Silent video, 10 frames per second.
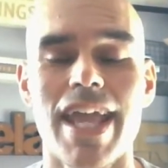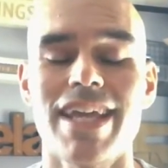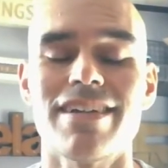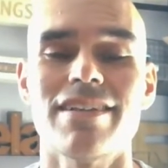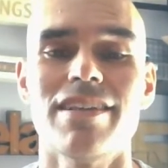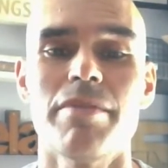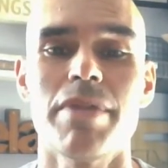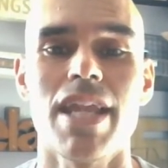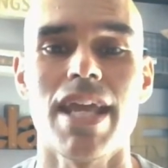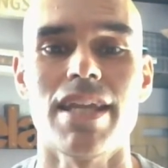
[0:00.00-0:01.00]
and
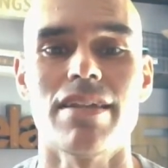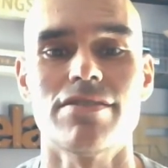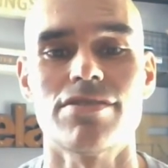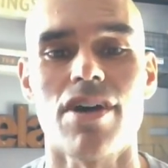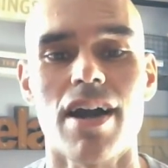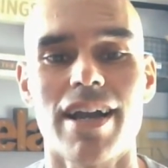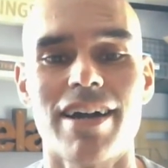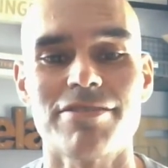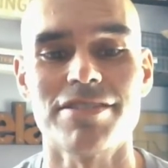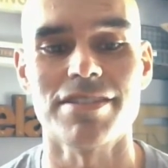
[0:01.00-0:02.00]
eliminate
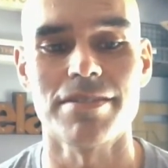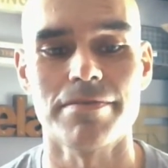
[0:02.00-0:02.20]
stockouts.